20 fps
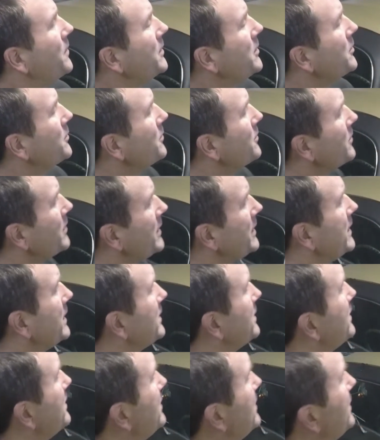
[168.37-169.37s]
when you're
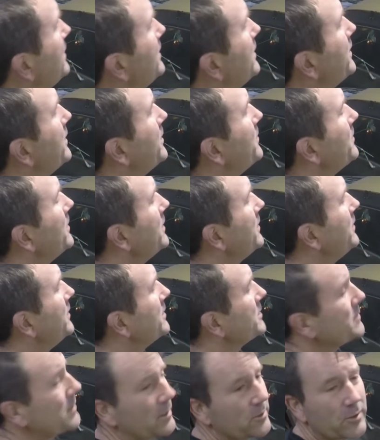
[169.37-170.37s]
looking at the
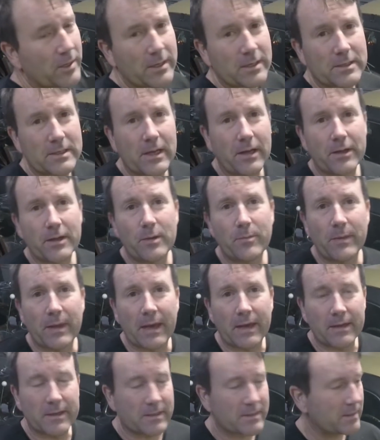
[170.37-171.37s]
this, I tried to tell
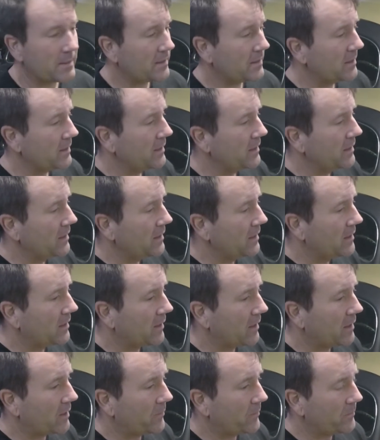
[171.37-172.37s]
him that. I said,
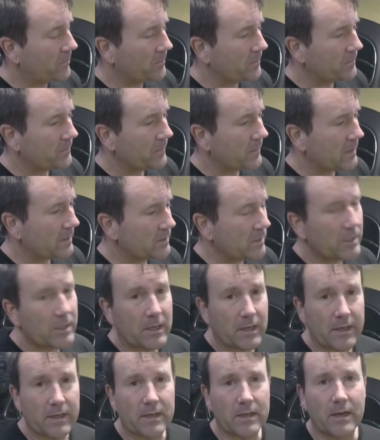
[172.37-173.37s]
he
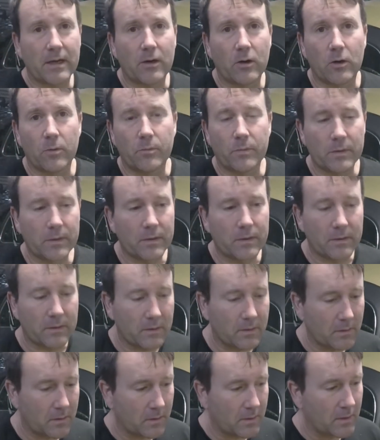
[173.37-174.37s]
said he'd like to help,
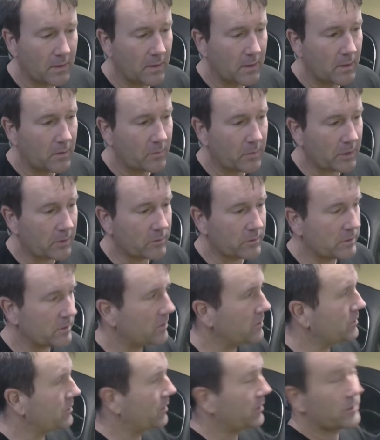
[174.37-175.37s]
but he
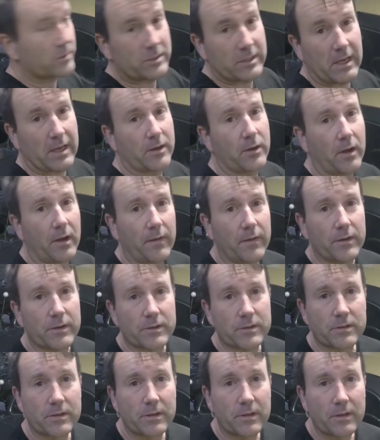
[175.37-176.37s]
goes, he doesn't understand all
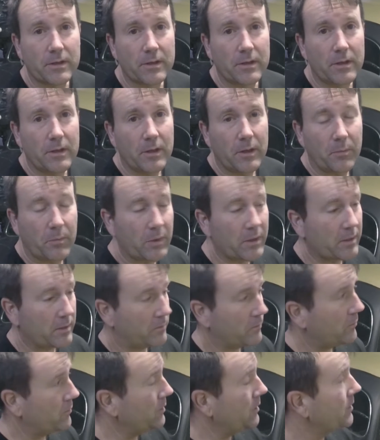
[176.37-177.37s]
this.
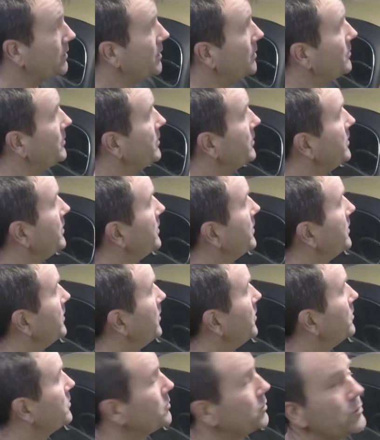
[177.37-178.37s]
But when you come to
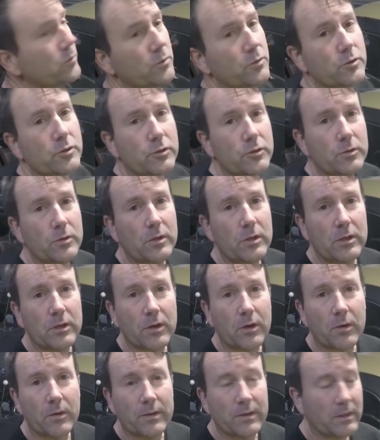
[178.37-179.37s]
the whole Tuner
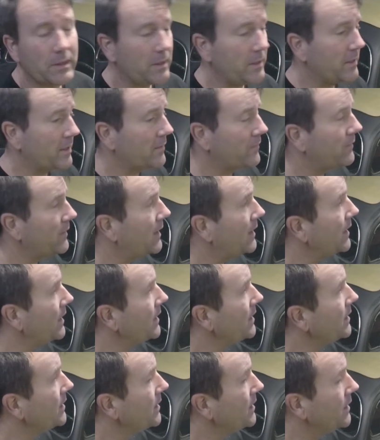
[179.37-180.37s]
Studio and the
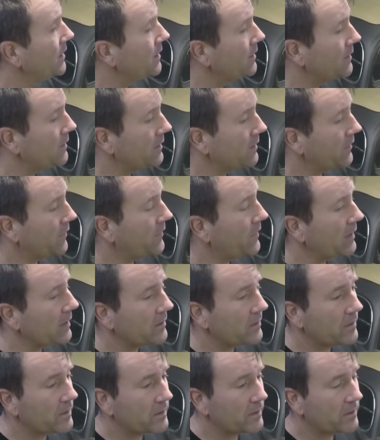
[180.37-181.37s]
EFI, the thing